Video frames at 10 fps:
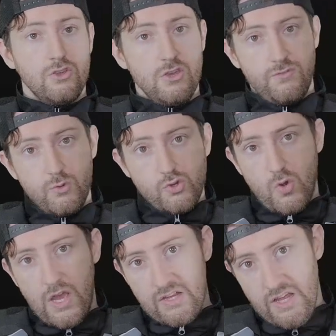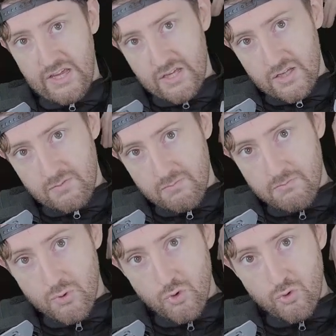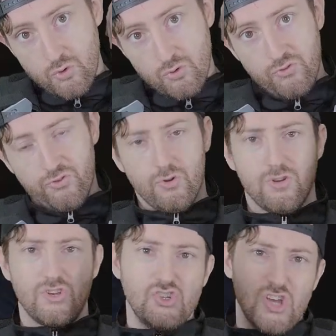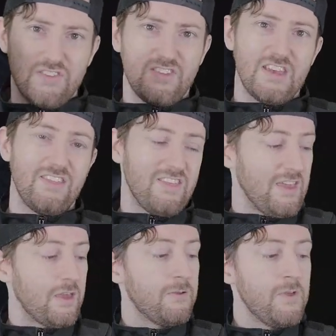if you try to like move or adjust anything,